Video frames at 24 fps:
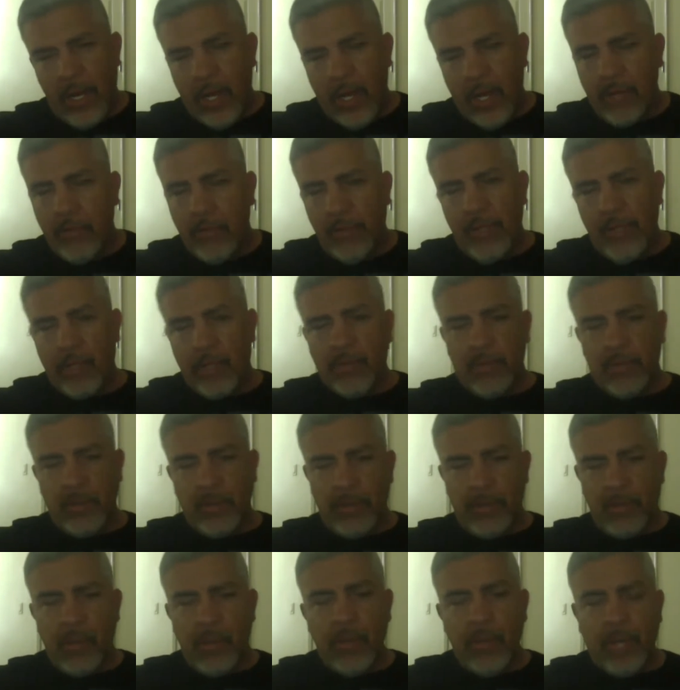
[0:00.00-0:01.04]
I do.
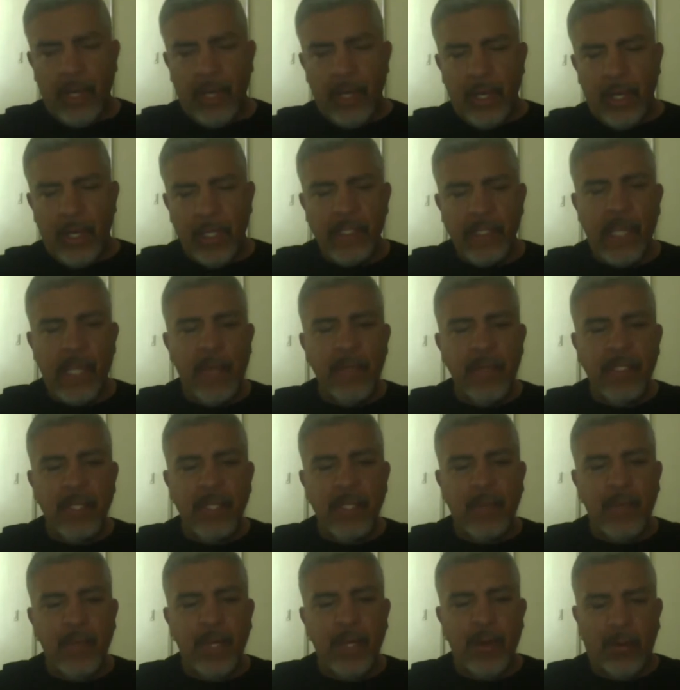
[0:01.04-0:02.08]
Okay, his name is
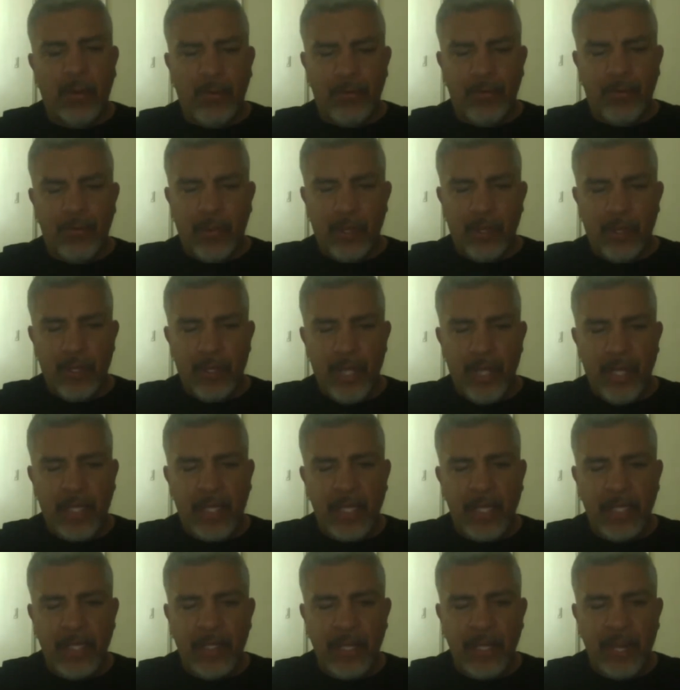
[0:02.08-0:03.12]
Gabino. That
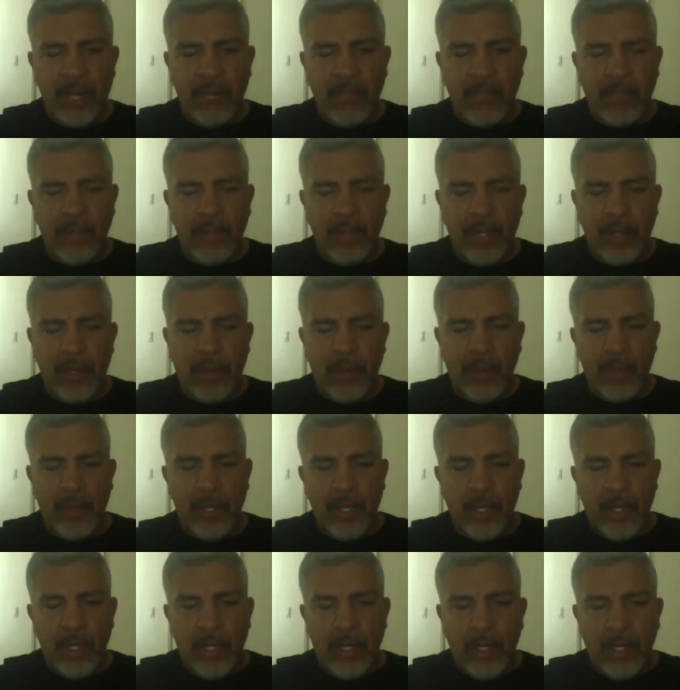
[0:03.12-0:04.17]
kid's name is Gabino.
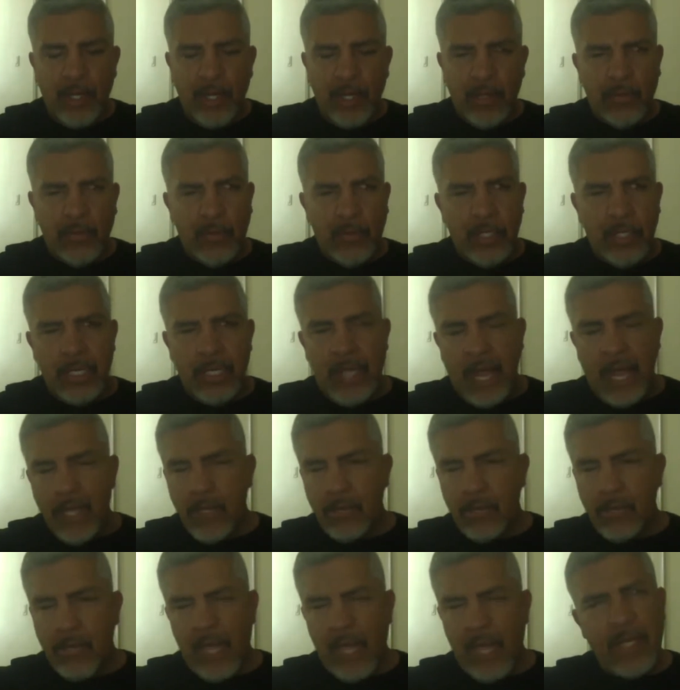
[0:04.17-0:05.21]
He's only
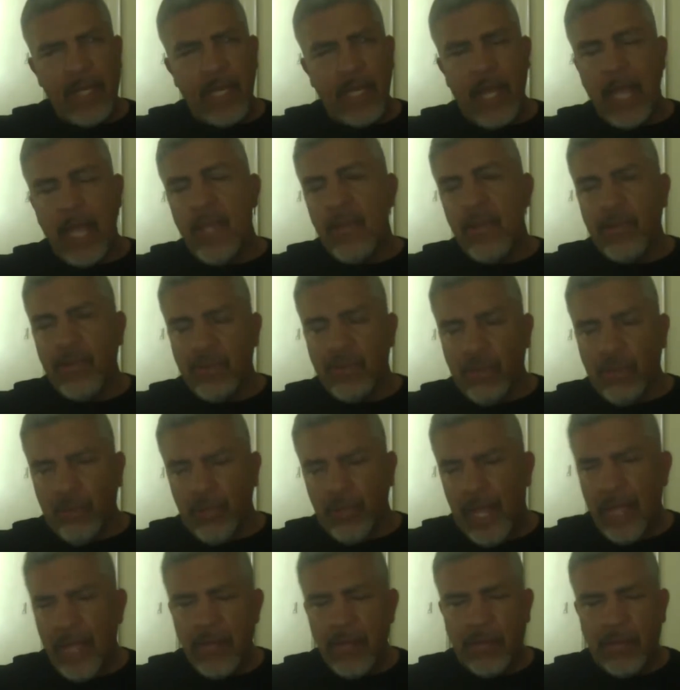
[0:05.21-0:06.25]
8 years old,
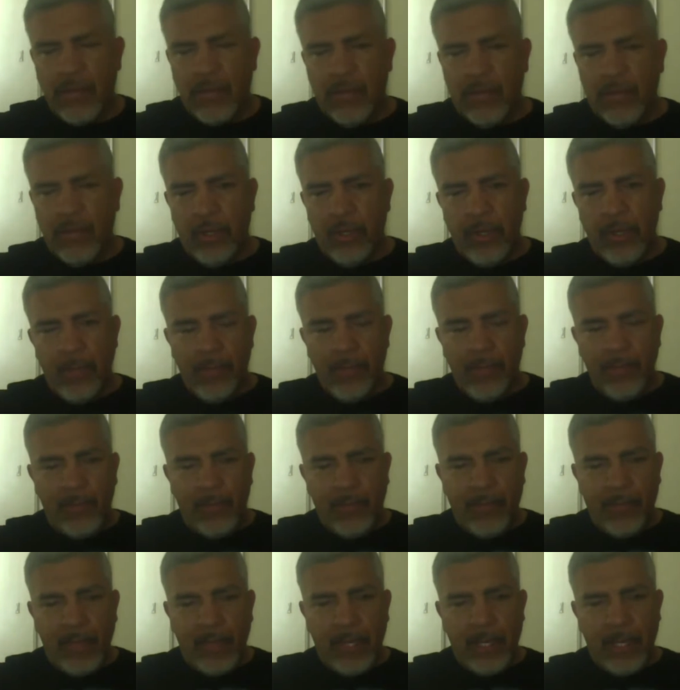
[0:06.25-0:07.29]
9 years old,
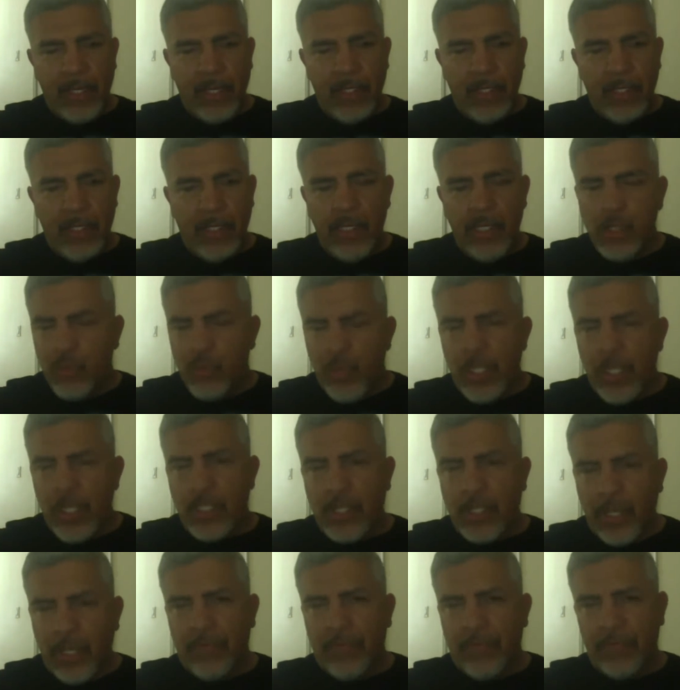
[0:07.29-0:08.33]
and he's really
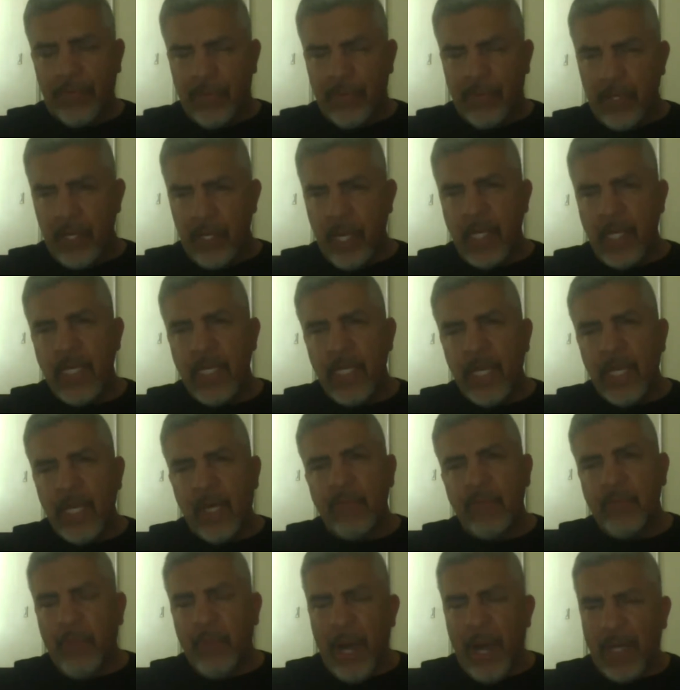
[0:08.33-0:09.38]
tough. And he
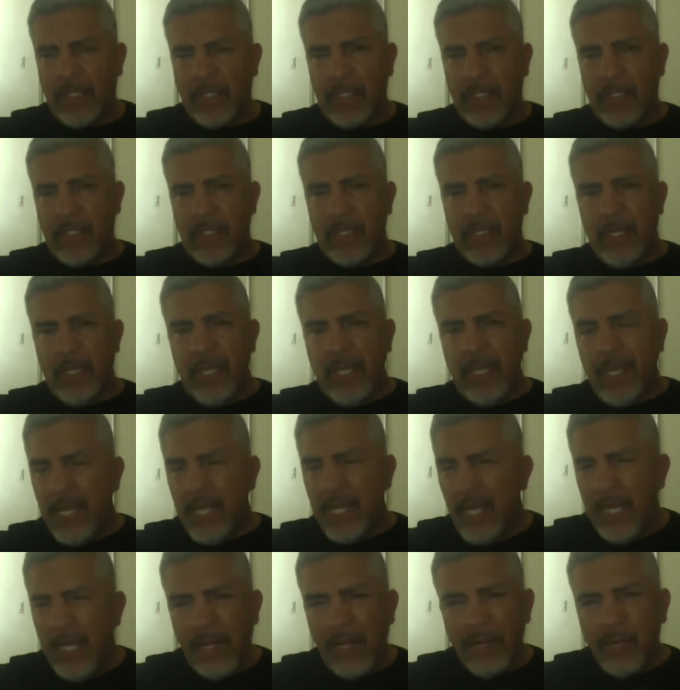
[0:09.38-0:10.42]
loves boxing.
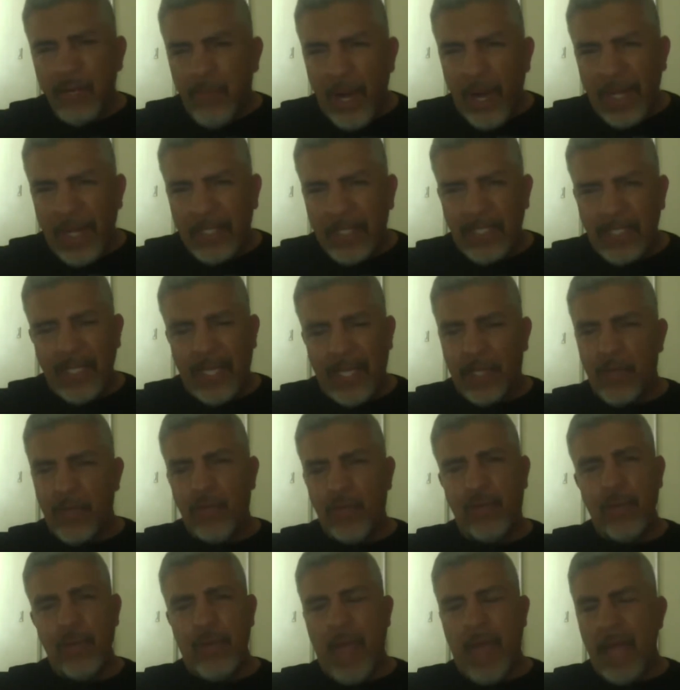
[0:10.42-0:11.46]
He loves boxing like you
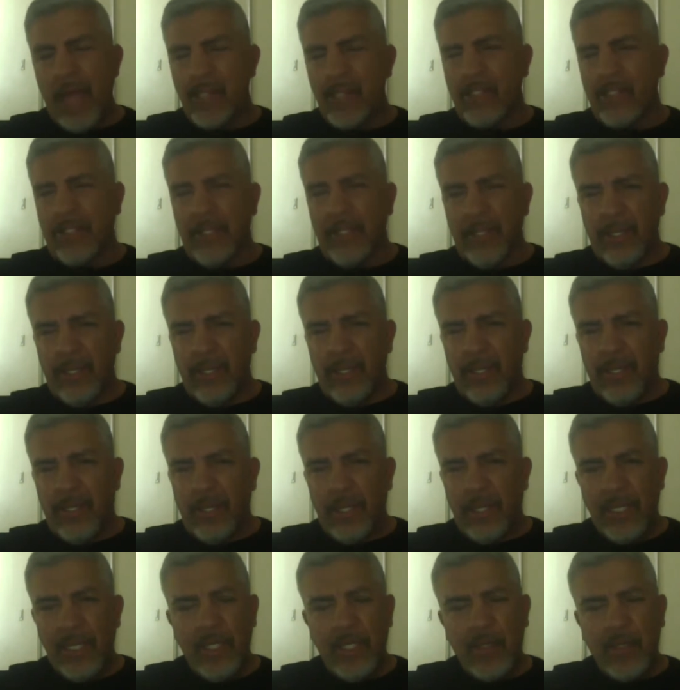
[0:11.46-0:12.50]
don't imagine.
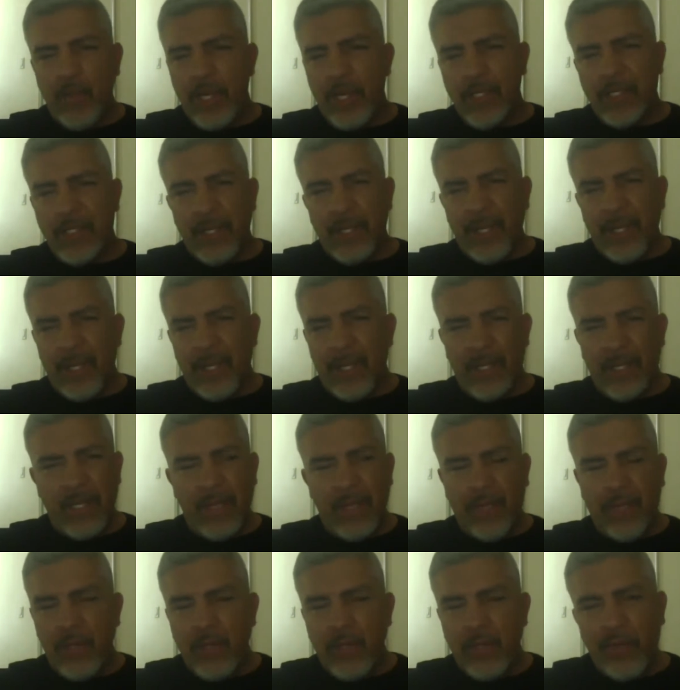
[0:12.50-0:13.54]
He trains.
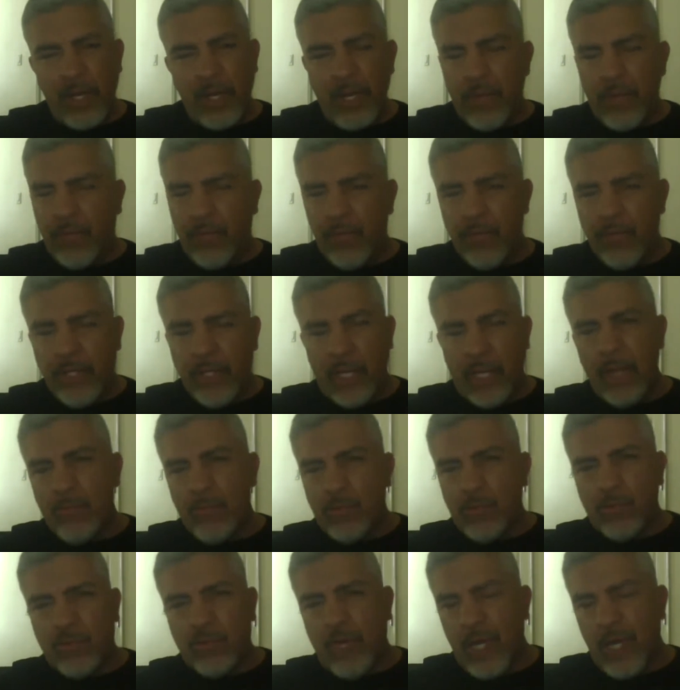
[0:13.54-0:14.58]
If you tell him
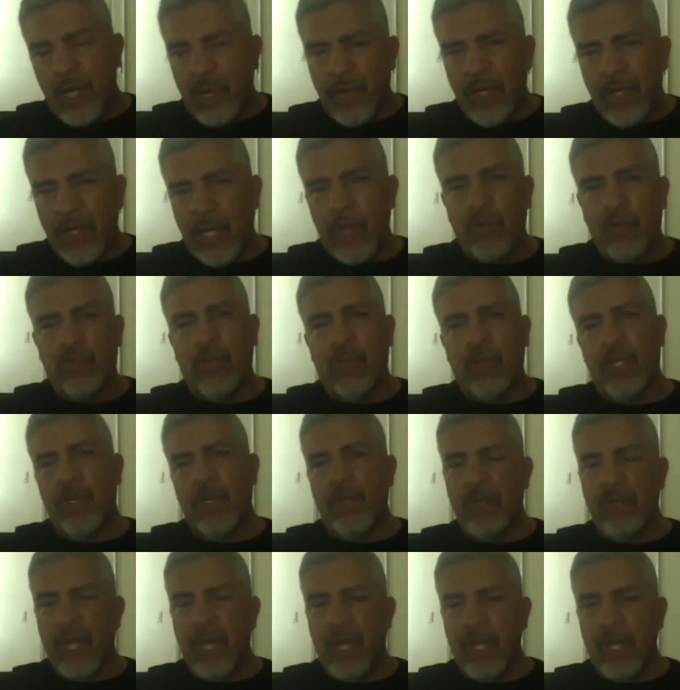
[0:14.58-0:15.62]
to train every day, he'll train
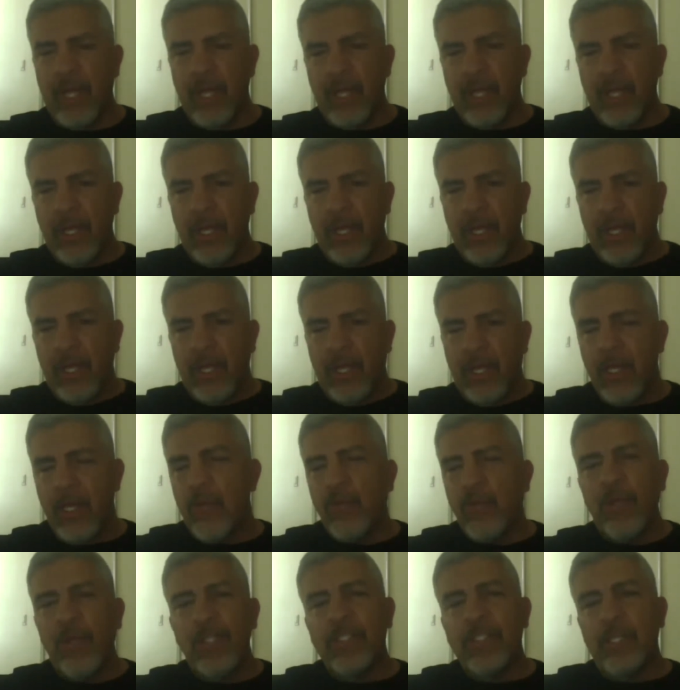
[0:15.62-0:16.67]
every day. He
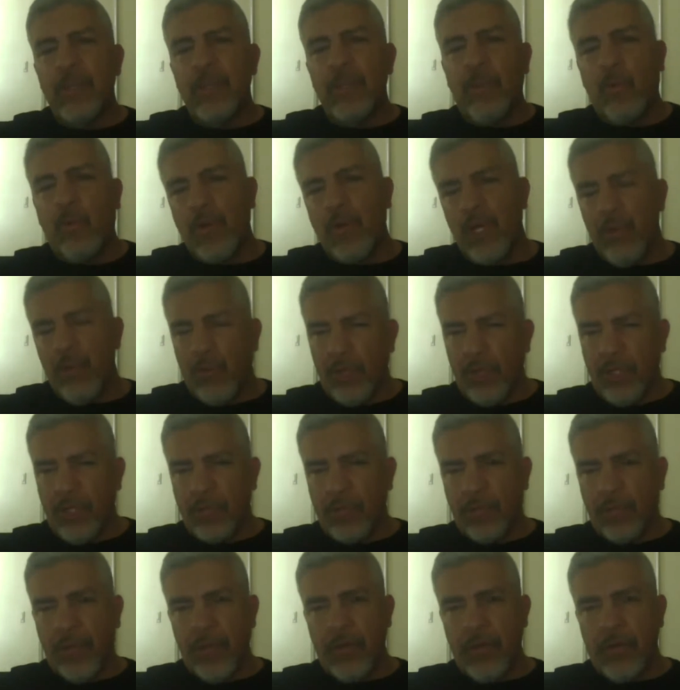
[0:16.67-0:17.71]
runs in the morning with his
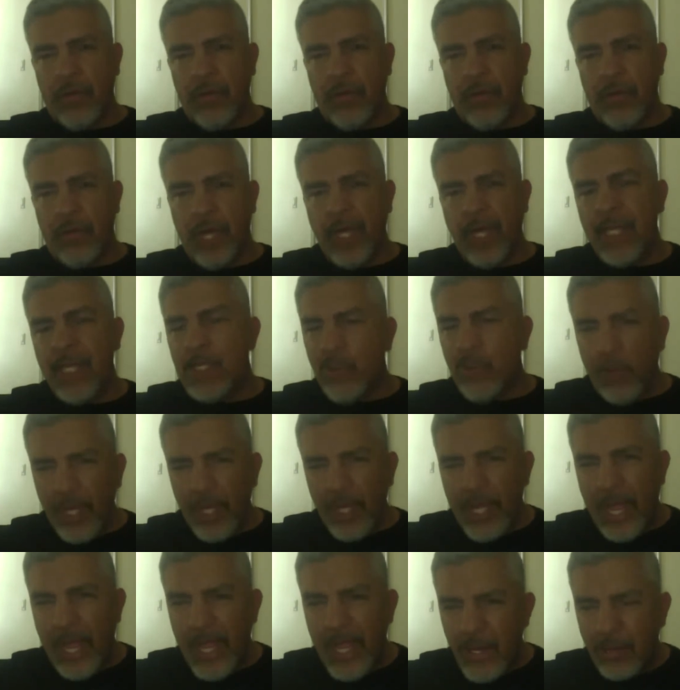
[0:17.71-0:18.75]
brother, and he's
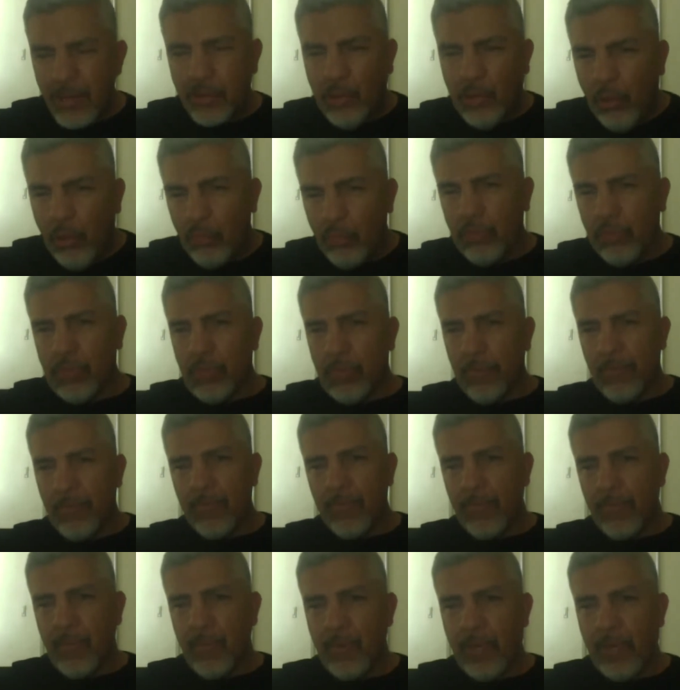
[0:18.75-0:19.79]
only 8 years old.
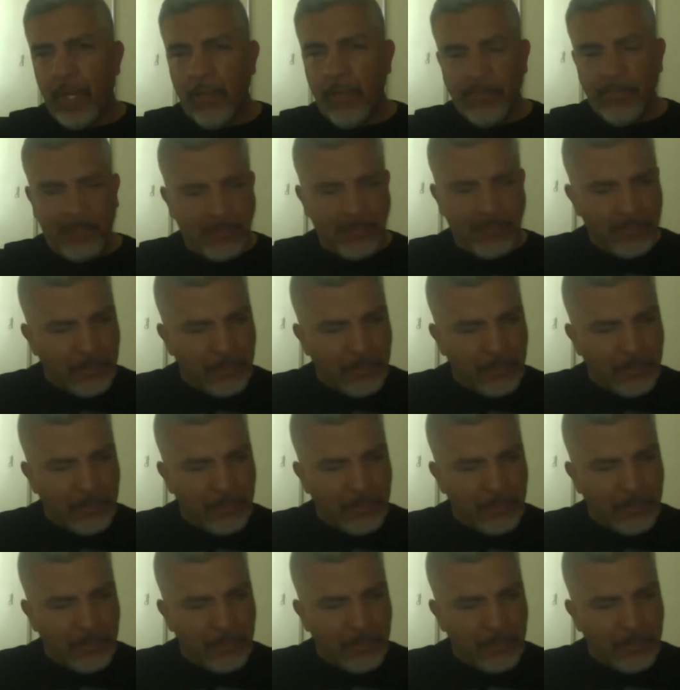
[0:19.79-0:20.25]
Okay,